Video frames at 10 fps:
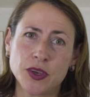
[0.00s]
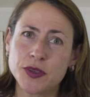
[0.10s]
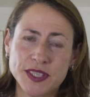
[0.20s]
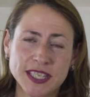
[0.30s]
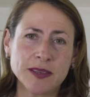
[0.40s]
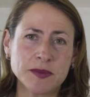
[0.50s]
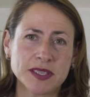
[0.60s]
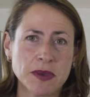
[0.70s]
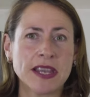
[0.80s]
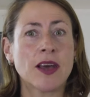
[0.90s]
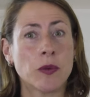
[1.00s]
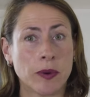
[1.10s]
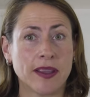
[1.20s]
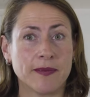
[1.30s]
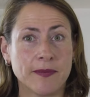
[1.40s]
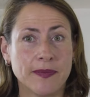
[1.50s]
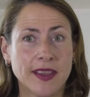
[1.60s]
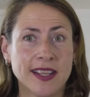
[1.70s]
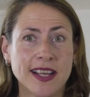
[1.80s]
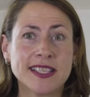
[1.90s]
those teams may not win.
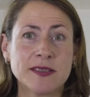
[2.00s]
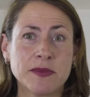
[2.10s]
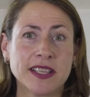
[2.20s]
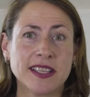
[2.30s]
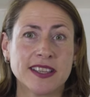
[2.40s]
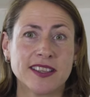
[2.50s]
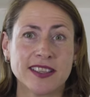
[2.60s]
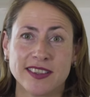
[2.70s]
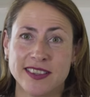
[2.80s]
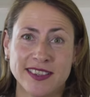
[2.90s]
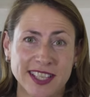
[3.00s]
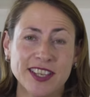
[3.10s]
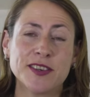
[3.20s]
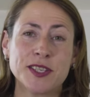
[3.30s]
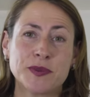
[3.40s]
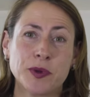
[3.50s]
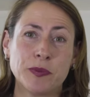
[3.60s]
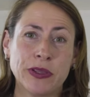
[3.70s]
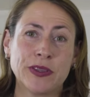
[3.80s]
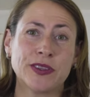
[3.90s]
And ultimately, the leaders
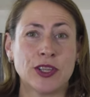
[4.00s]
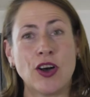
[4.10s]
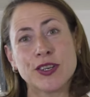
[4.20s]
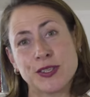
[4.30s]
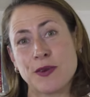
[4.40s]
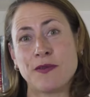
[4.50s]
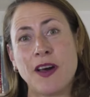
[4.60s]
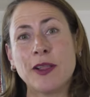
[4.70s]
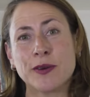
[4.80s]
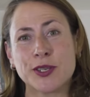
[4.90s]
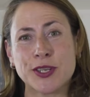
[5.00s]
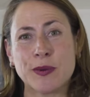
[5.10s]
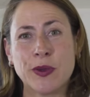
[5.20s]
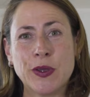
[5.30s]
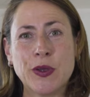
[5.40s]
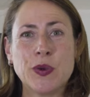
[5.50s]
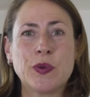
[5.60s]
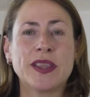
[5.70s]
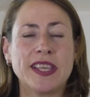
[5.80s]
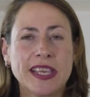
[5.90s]
will build long term followership
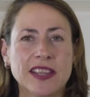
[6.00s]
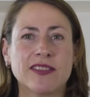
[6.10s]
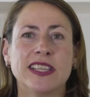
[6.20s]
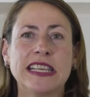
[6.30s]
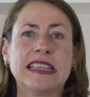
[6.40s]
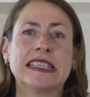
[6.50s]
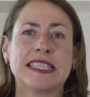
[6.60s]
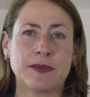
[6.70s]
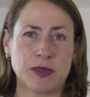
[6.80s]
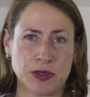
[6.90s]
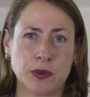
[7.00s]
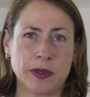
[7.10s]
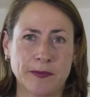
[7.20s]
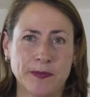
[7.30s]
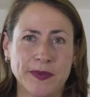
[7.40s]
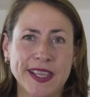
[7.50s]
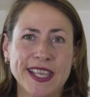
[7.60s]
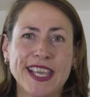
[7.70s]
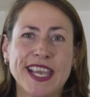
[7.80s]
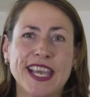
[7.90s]
when they can lead the team to a win.
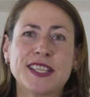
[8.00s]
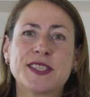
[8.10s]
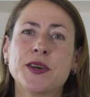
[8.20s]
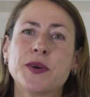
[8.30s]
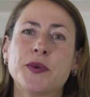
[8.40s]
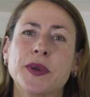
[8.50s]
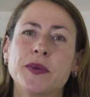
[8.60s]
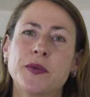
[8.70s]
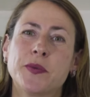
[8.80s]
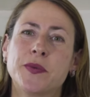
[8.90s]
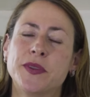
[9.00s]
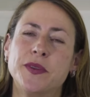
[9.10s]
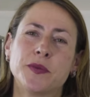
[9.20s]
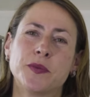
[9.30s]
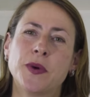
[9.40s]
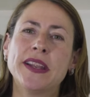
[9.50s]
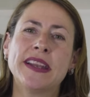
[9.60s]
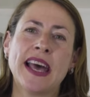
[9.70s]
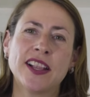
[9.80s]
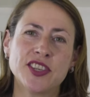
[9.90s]
And so, we one
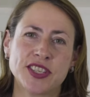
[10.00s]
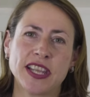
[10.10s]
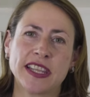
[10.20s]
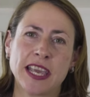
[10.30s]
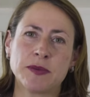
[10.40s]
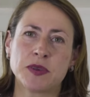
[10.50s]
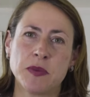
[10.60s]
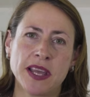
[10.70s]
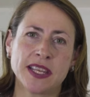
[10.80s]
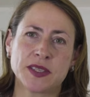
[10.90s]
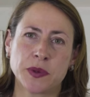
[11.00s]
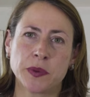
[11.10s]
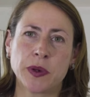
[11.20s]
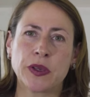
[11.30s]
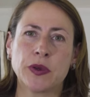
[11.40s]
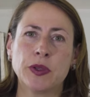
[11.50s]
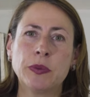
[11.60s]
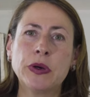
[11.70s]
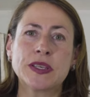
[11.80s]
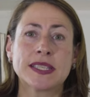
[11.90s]
analogy that came to mind as we were working on the
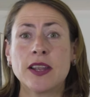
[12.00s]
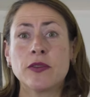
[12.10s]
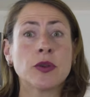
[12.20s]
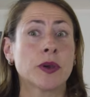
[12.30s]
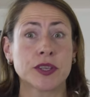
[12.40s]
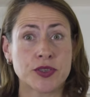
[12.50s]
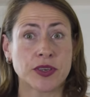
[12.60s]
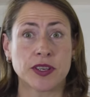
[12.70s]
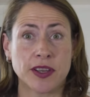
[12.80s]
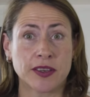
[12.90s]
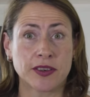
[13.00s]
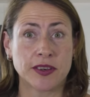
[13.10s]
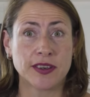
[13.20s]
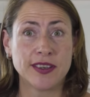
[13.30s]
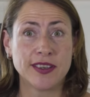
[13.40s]
book is that of an orchestra conductor,